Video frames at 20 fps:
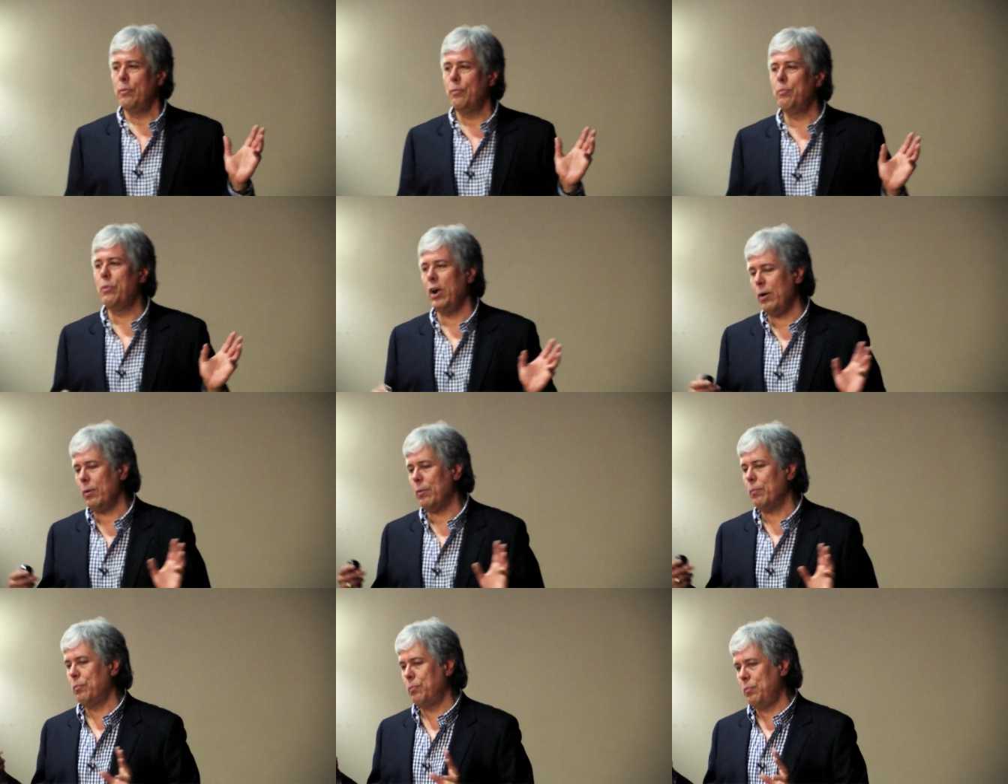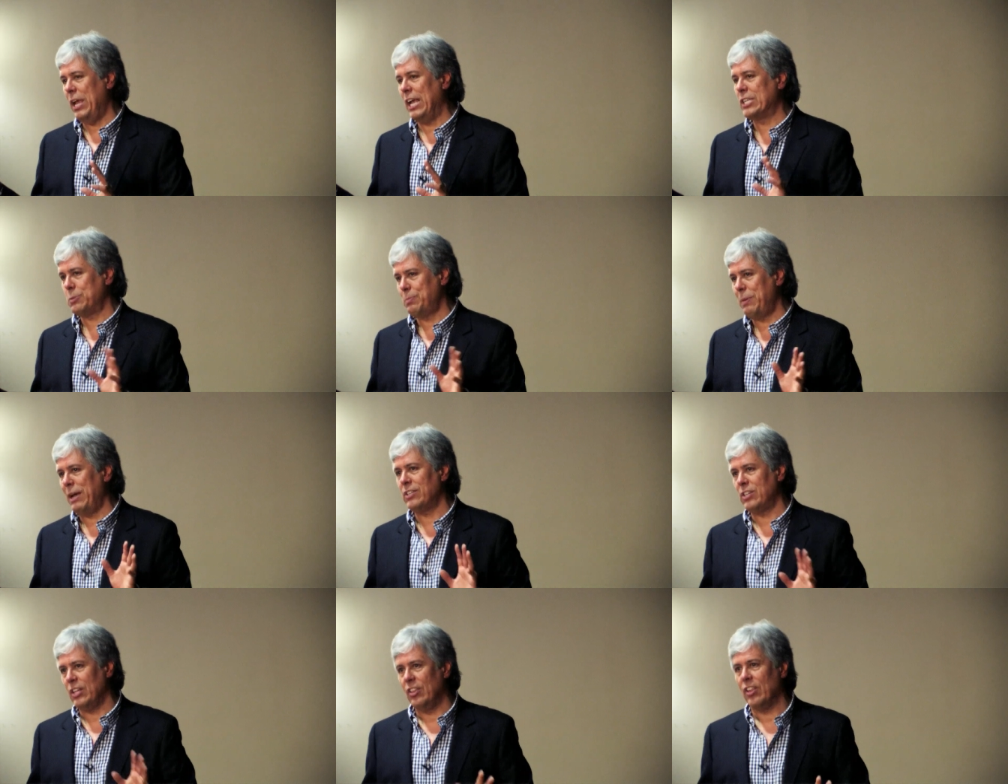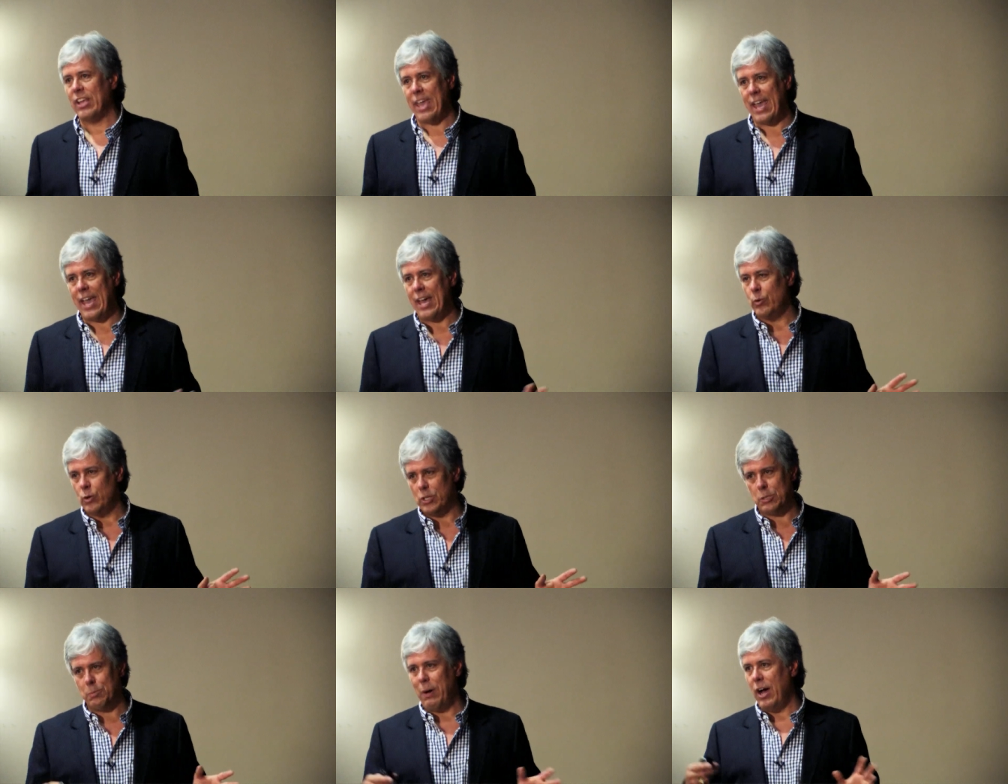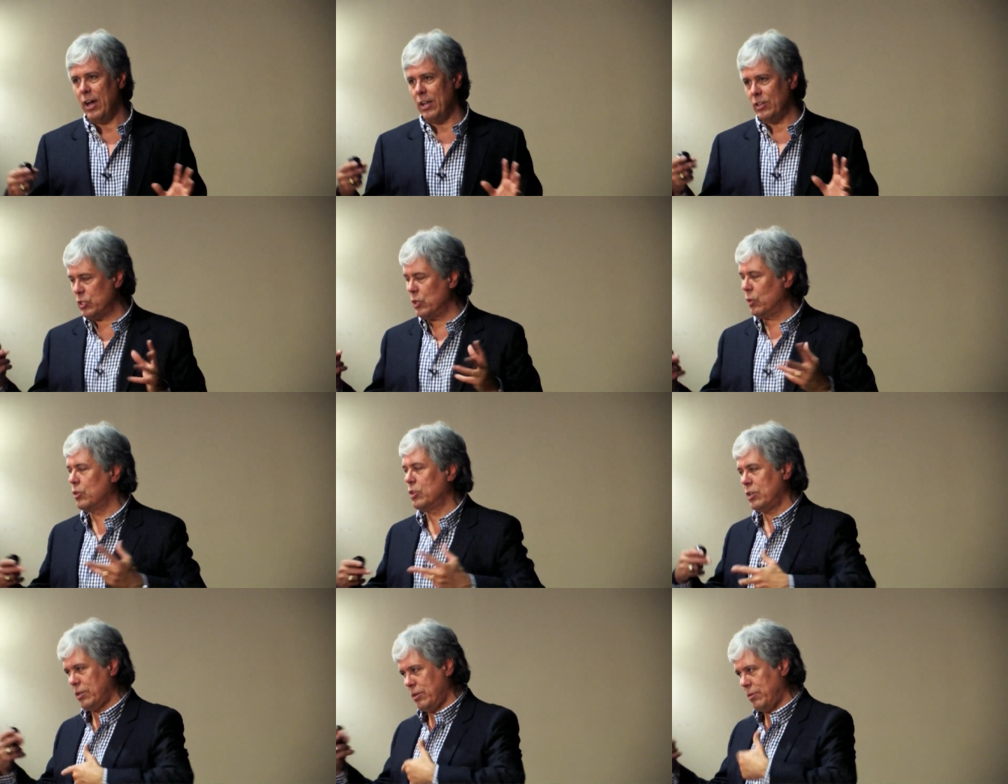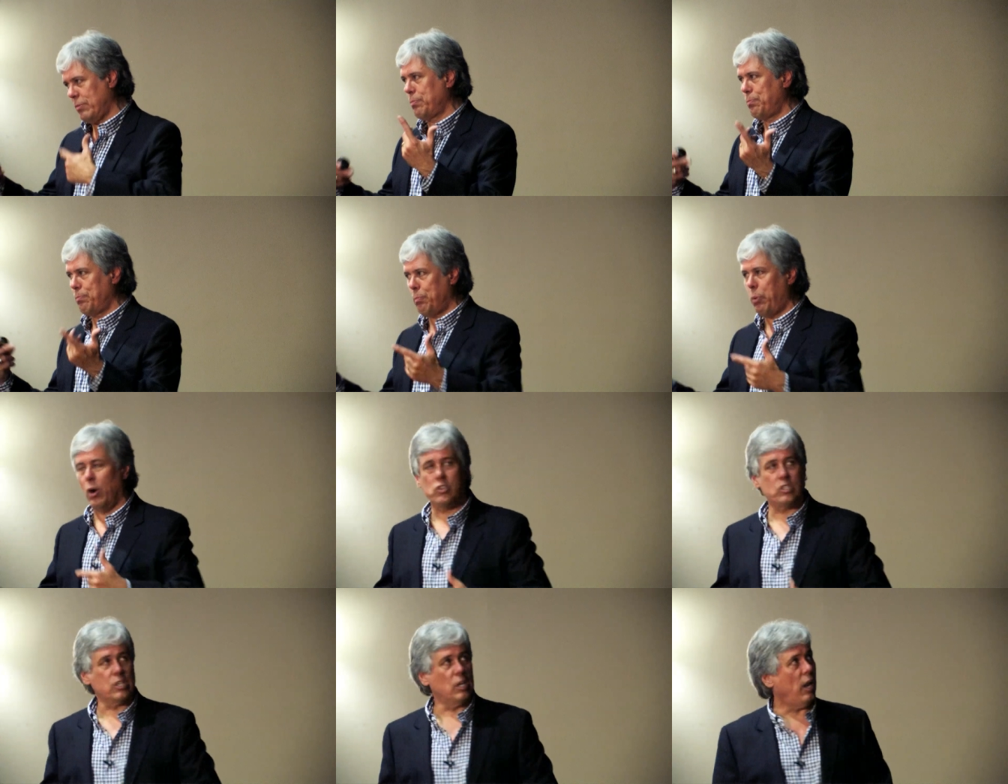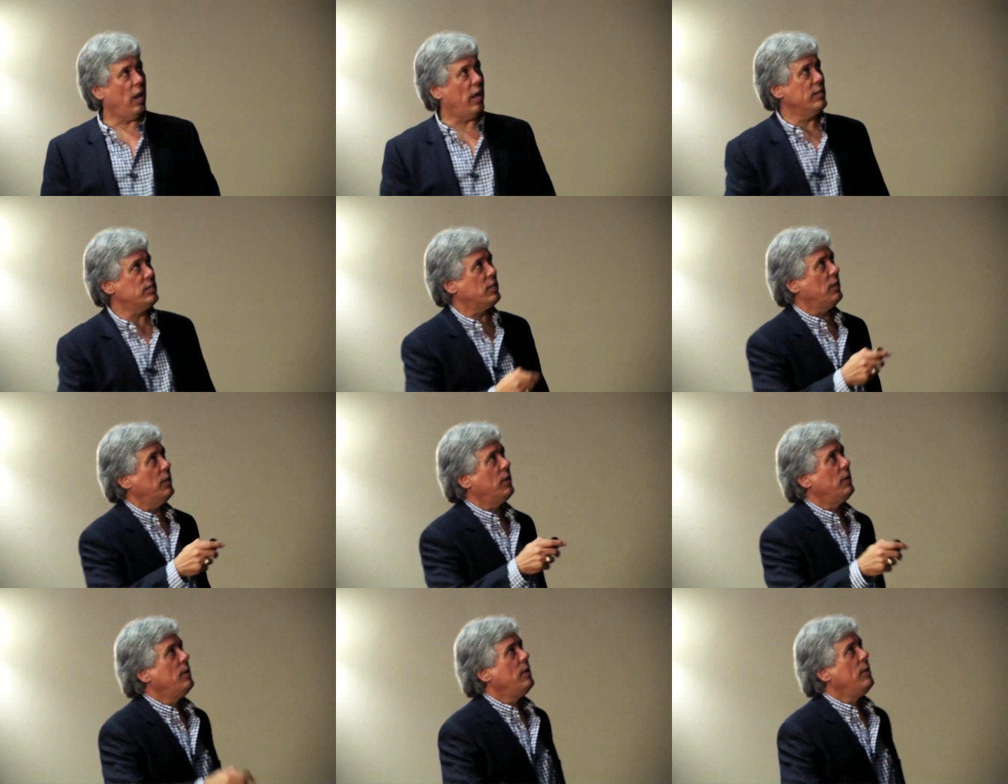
They're expecting the canned response, so personalize it.